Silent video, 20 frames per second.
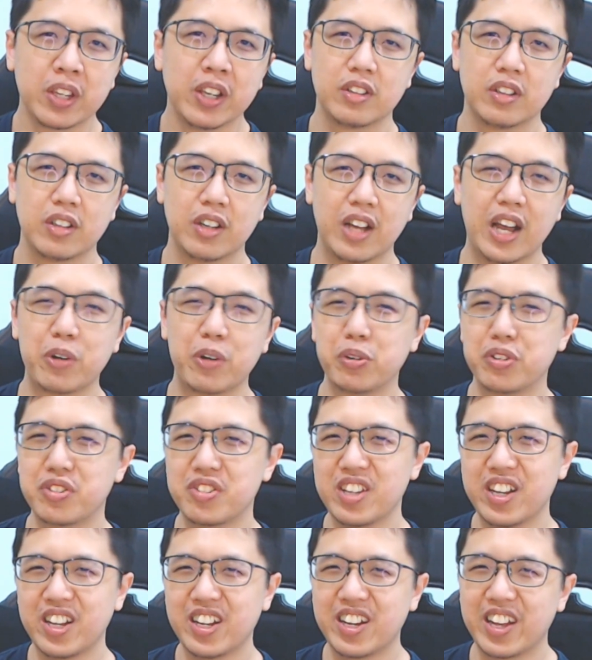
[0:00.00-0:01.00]
I would
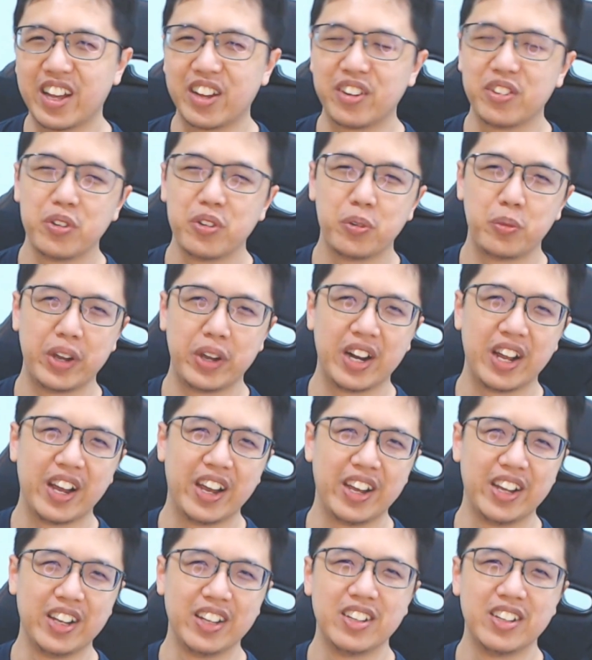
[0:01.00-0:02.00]
say that when
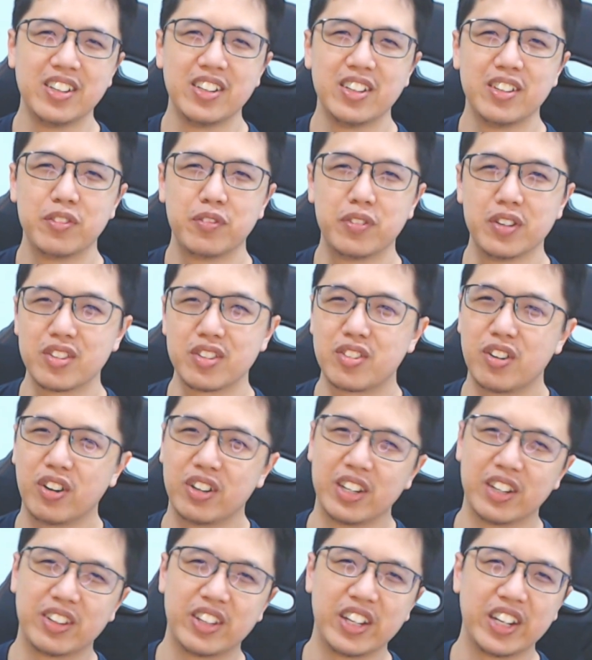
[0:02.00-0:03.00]
I first got
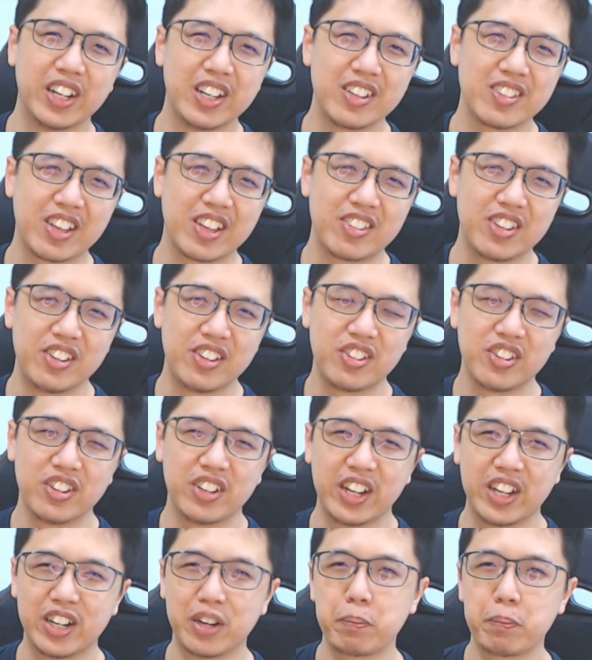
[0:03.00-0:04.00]
the tingling sensation
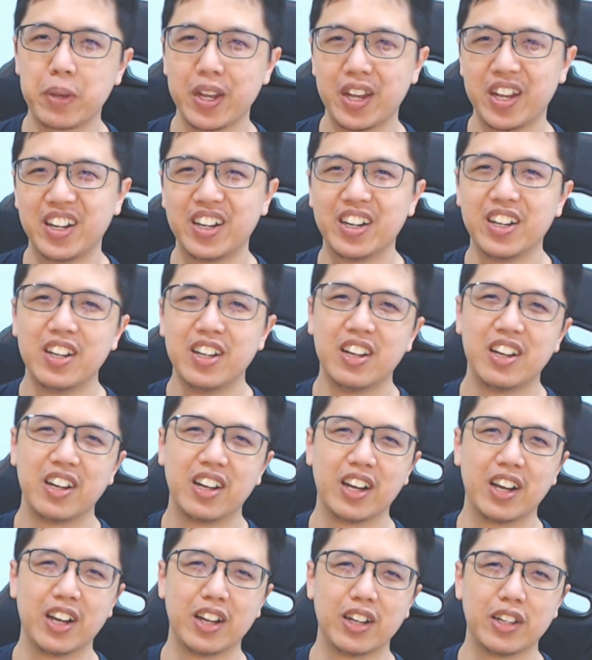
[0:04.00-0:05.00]
and the pain
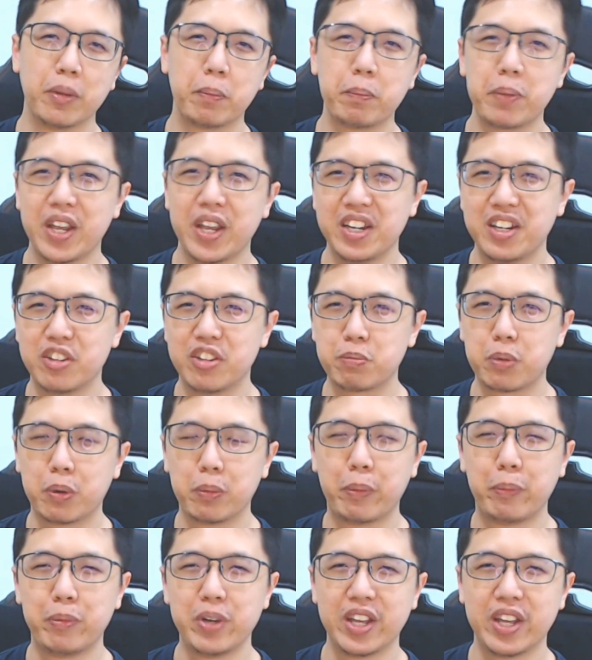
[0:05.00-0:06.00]
is
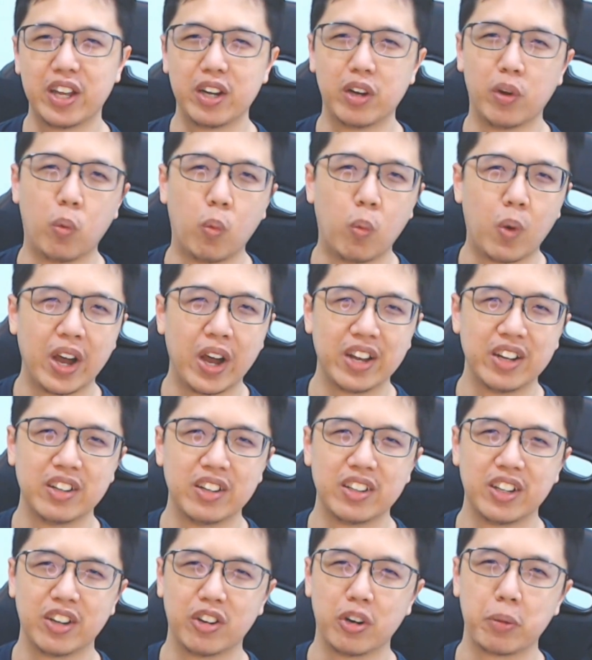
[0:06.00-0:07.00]
probably at a
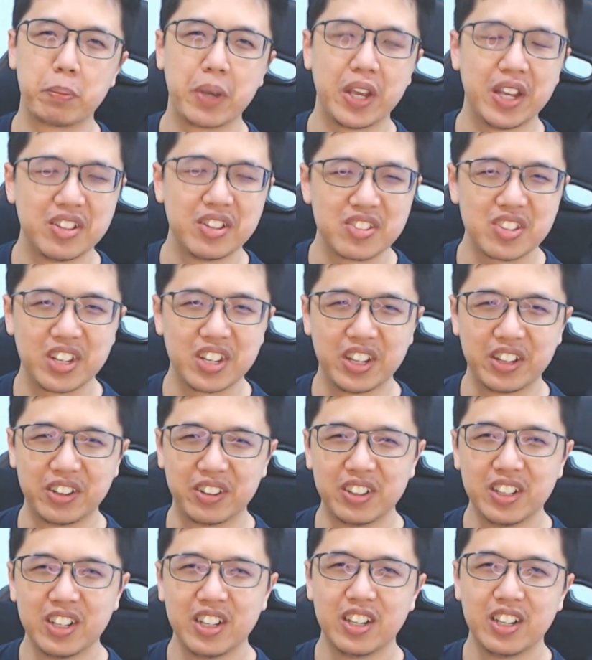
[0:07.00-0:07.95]
1 on a pain scale.